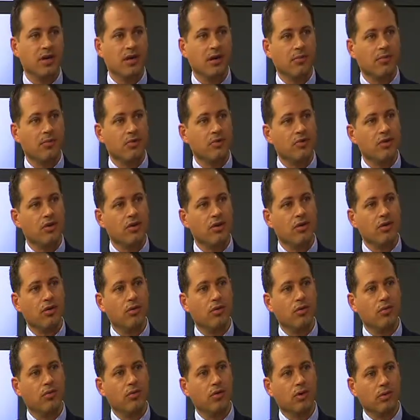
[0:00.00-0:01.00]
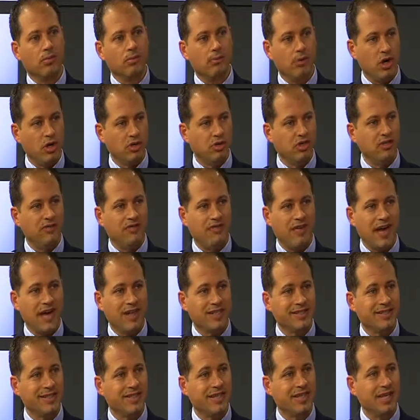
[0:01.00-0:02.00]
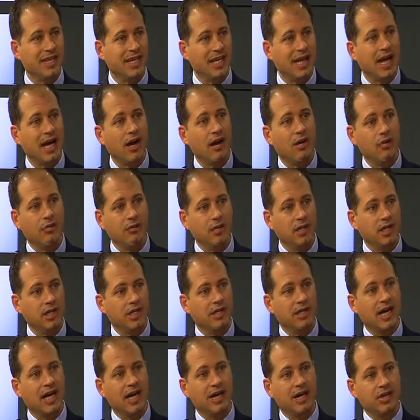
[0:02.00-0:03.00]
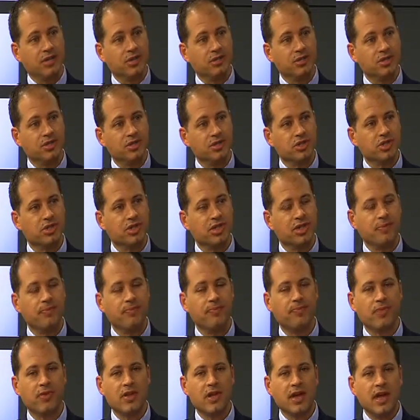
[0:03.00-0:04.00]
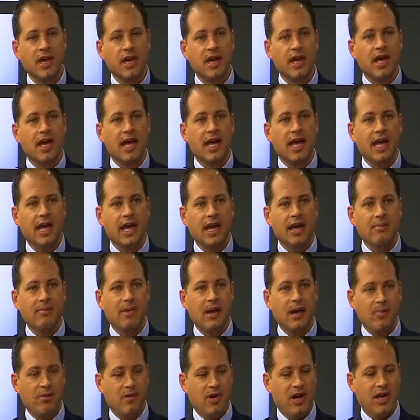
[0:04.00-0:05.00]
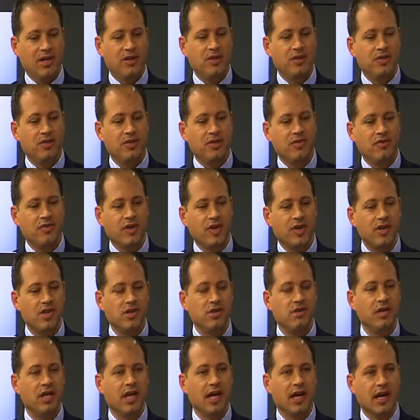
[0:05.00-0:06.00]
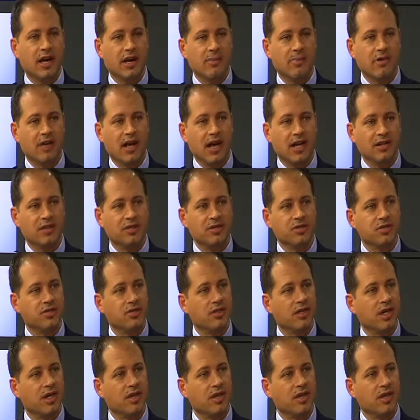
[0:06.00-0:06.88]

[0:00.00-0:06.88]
um, so we're multifaceted in how we diagnose and treat. And my practice is very unique. I practice